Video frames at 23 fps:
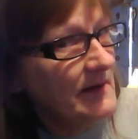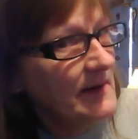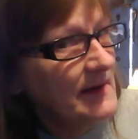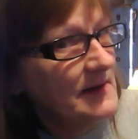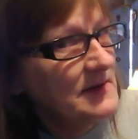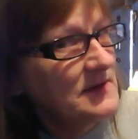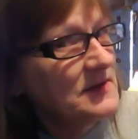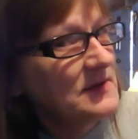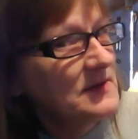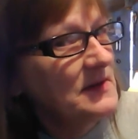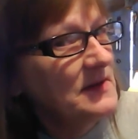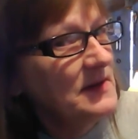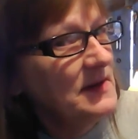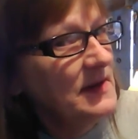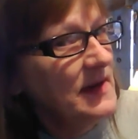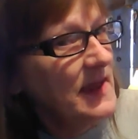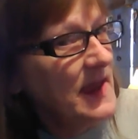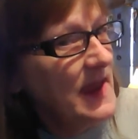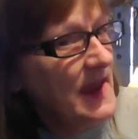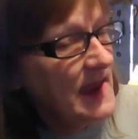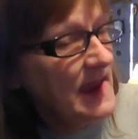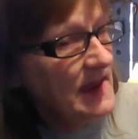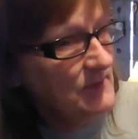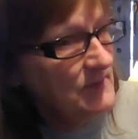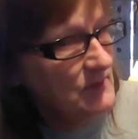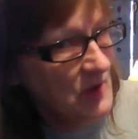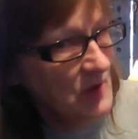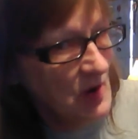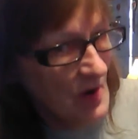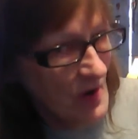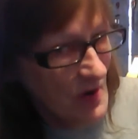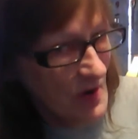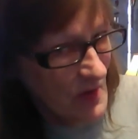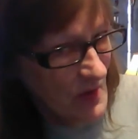as a name
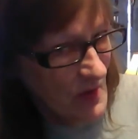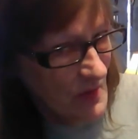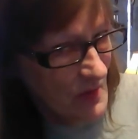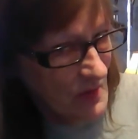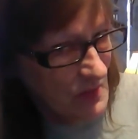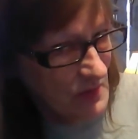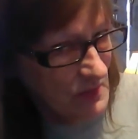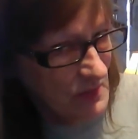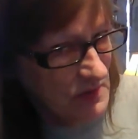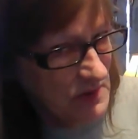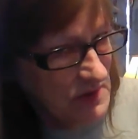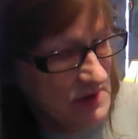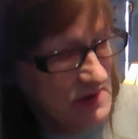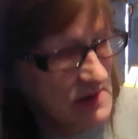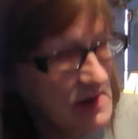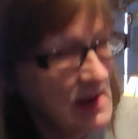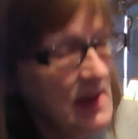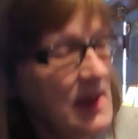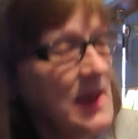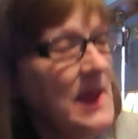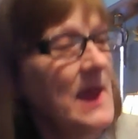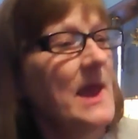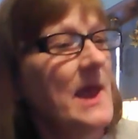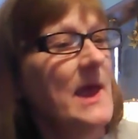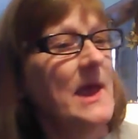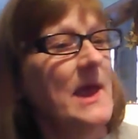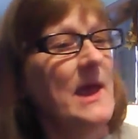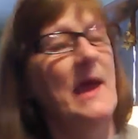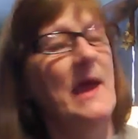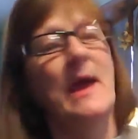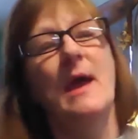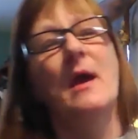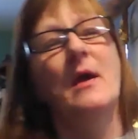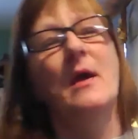goes,
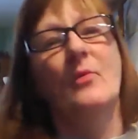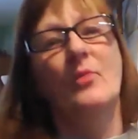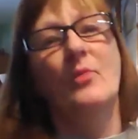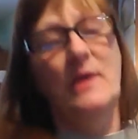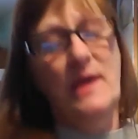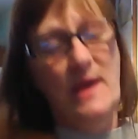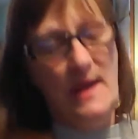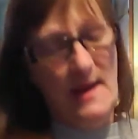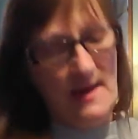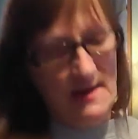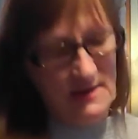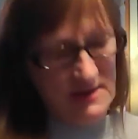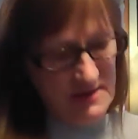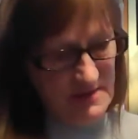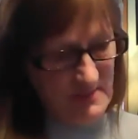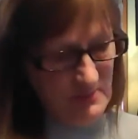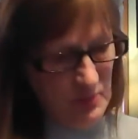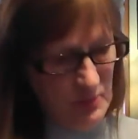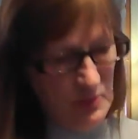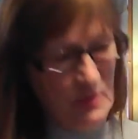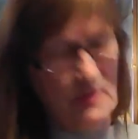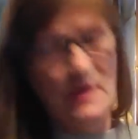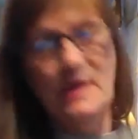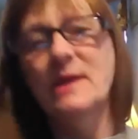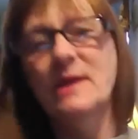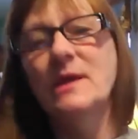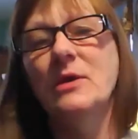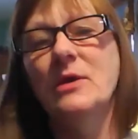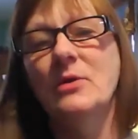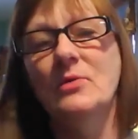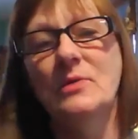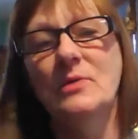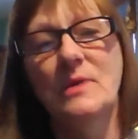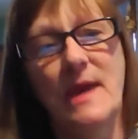we had some really
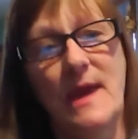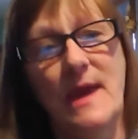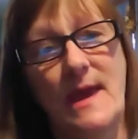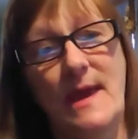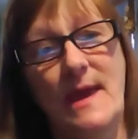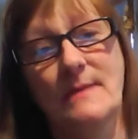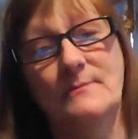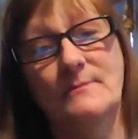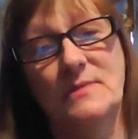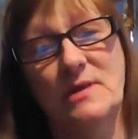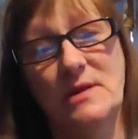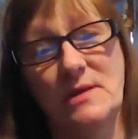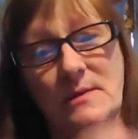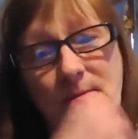cute names.